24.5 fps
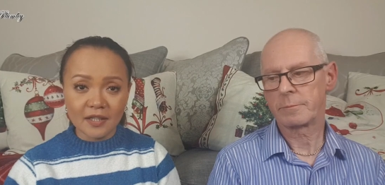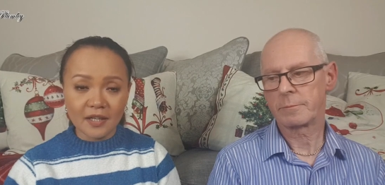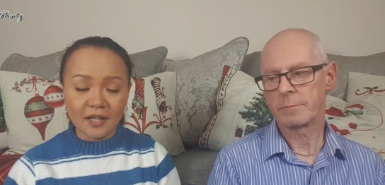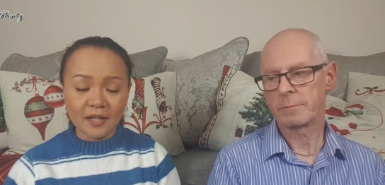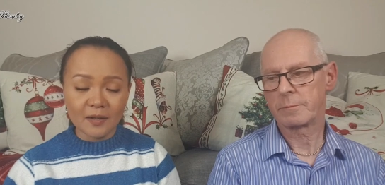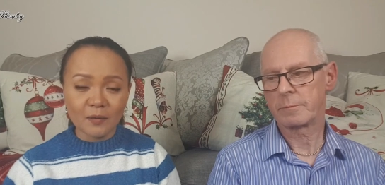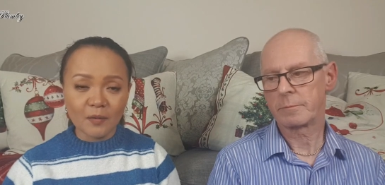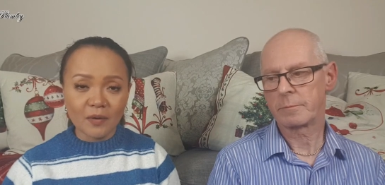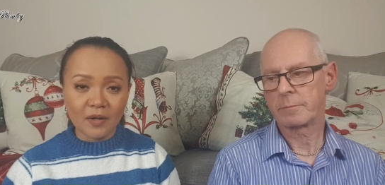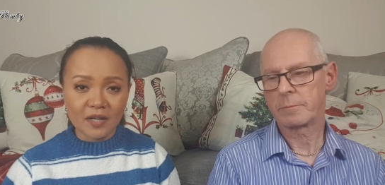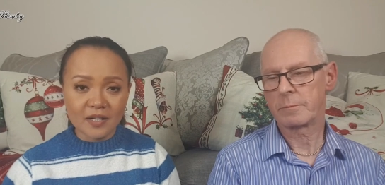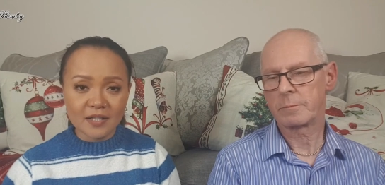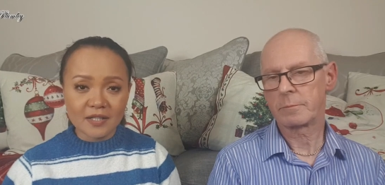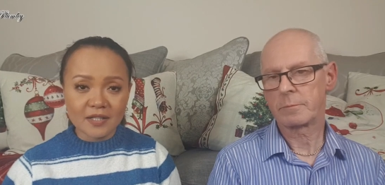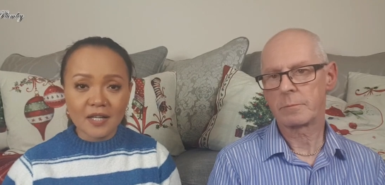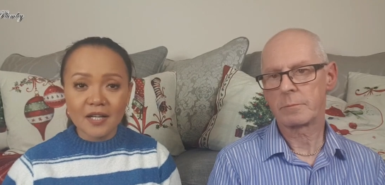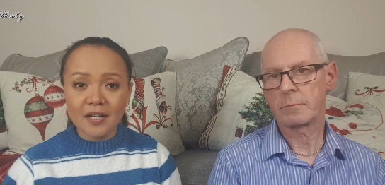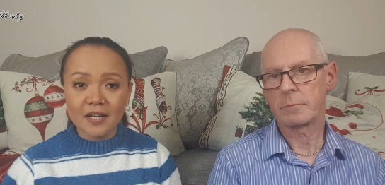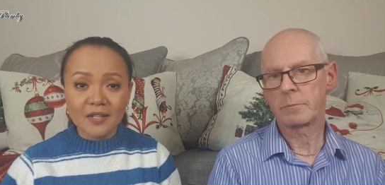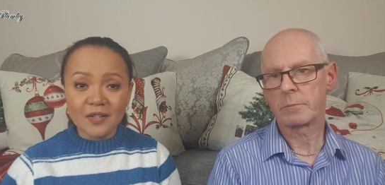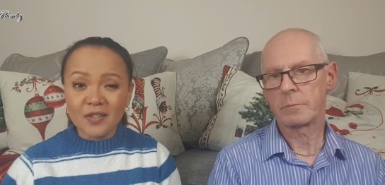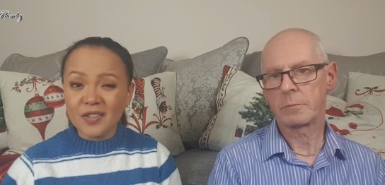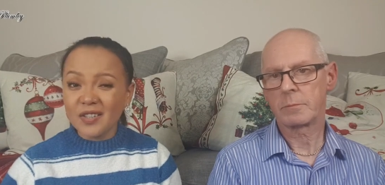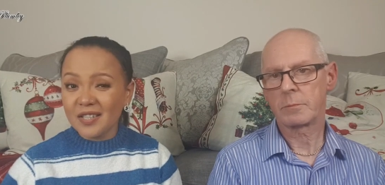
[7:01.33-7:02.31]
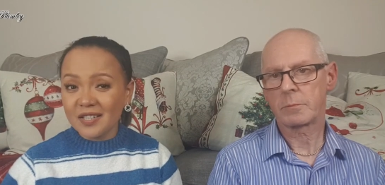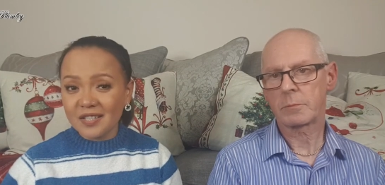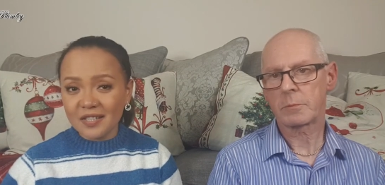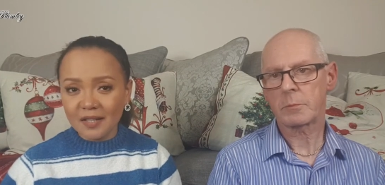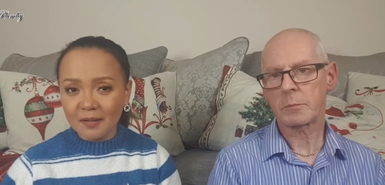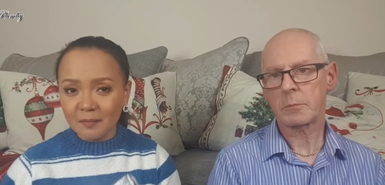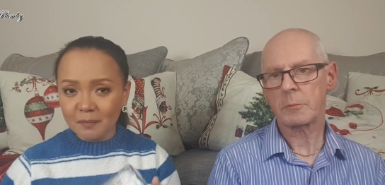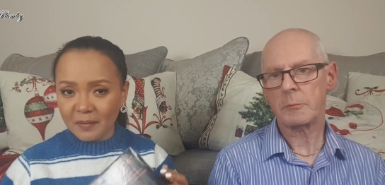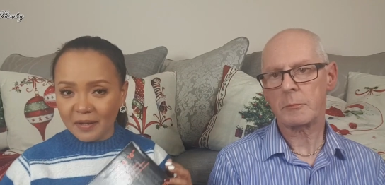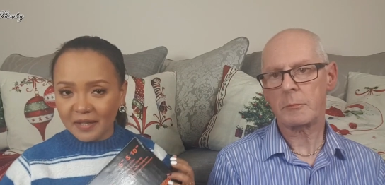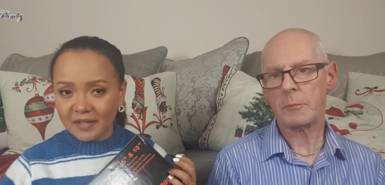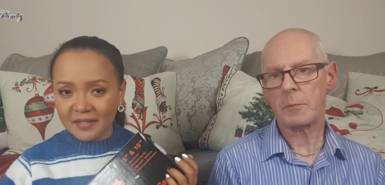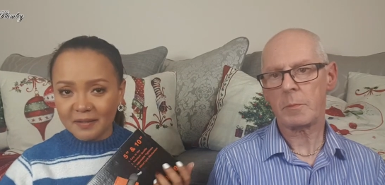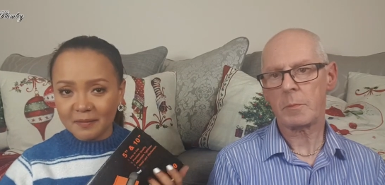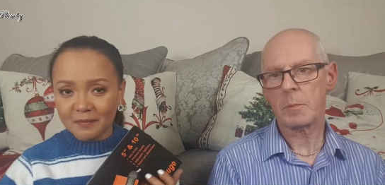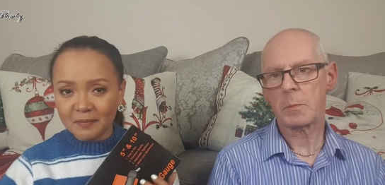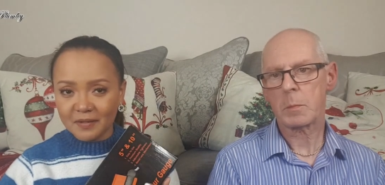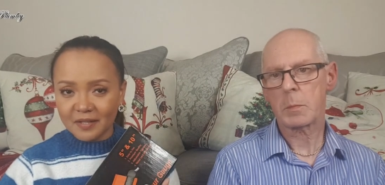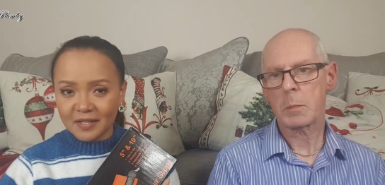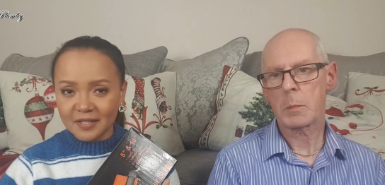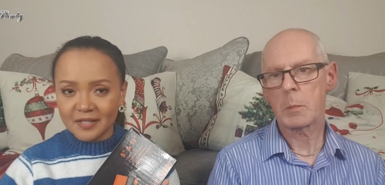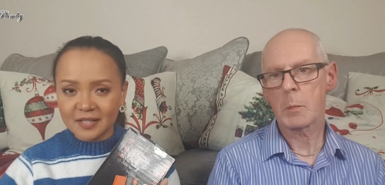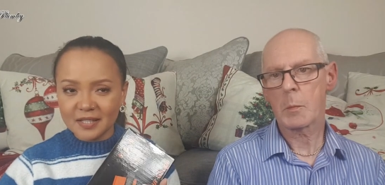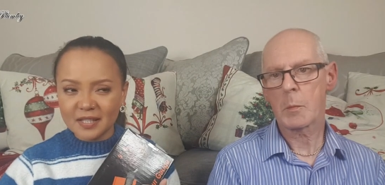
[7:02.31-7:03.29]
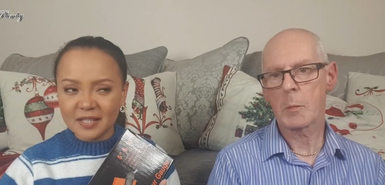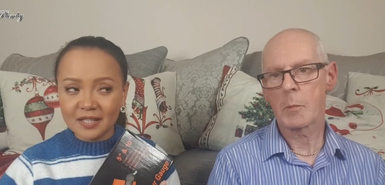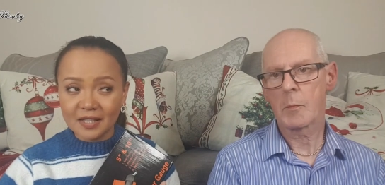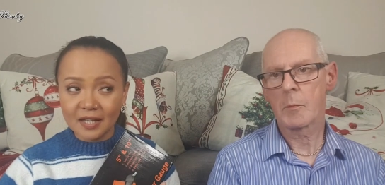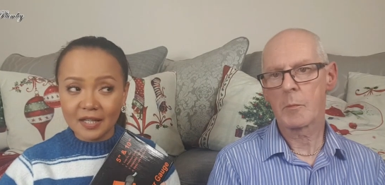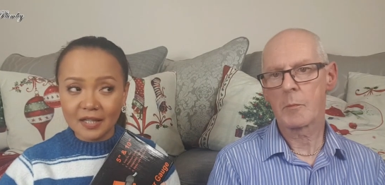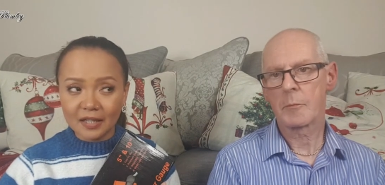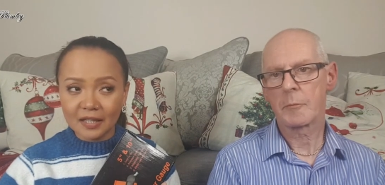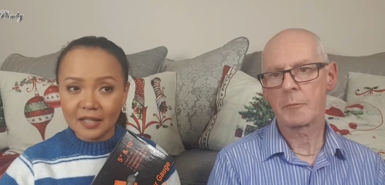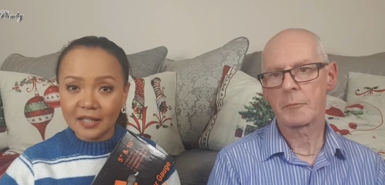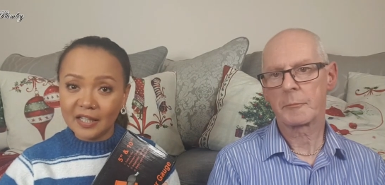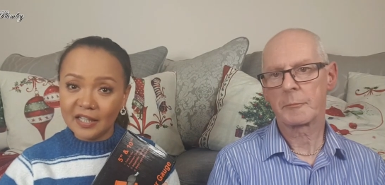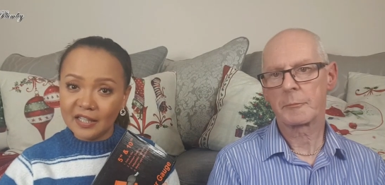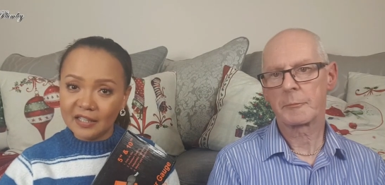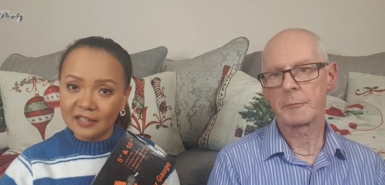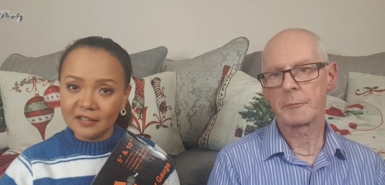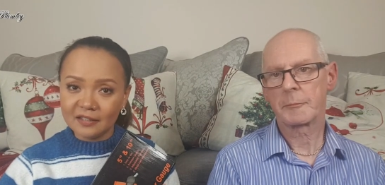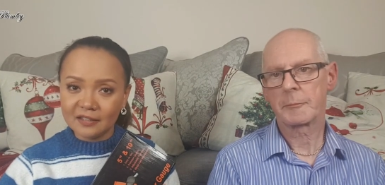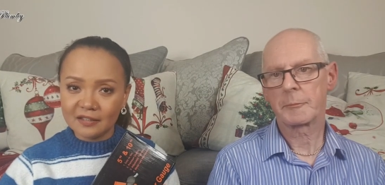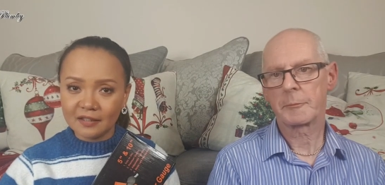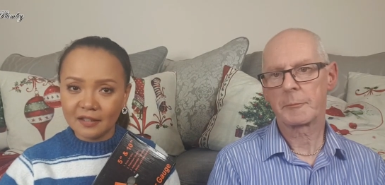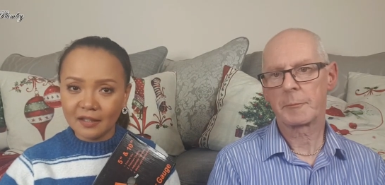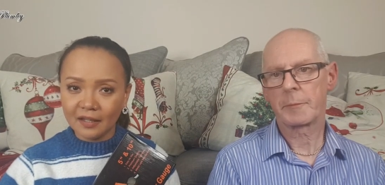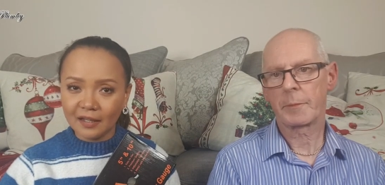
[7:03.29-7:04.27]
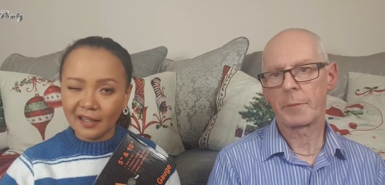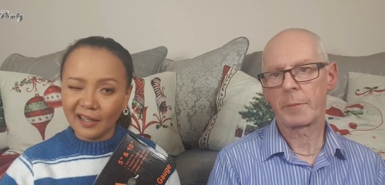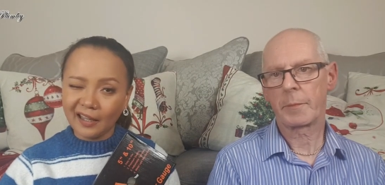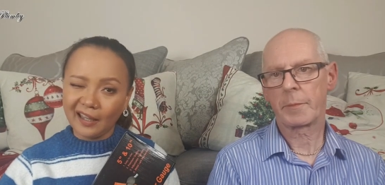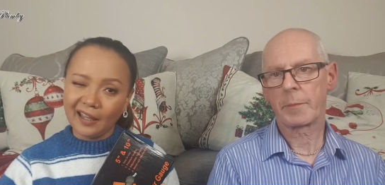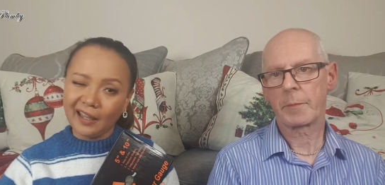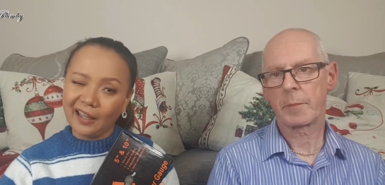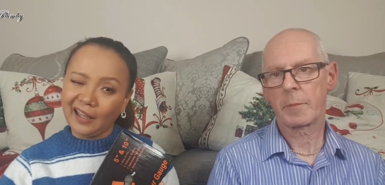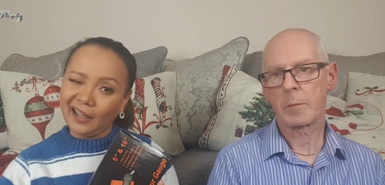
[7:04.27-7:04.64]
Speaker 1: DIYs, you can still buy them this. It's like hint, like